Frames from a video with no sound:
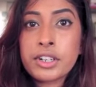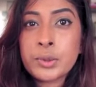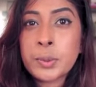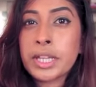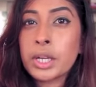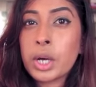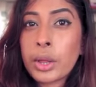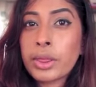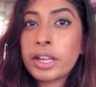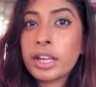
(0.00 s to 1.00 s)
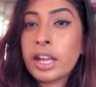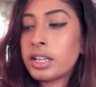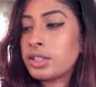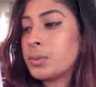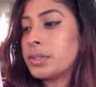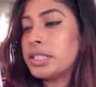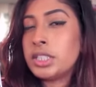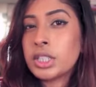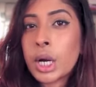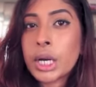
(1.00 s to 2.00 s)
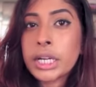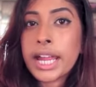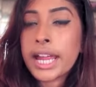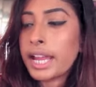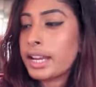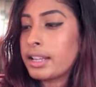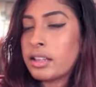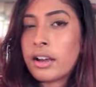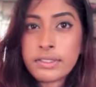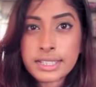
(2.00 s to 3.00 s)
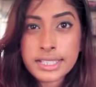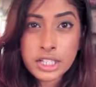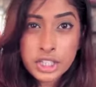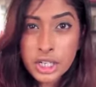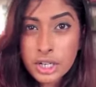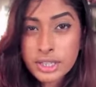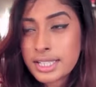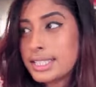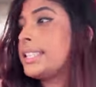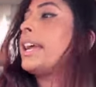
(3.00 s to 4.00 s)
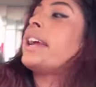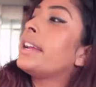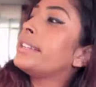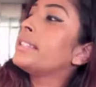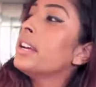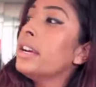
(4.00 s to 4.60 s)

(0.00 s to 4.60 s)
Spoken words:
It's really gothic and it's really dark, and I love the sketching on this. And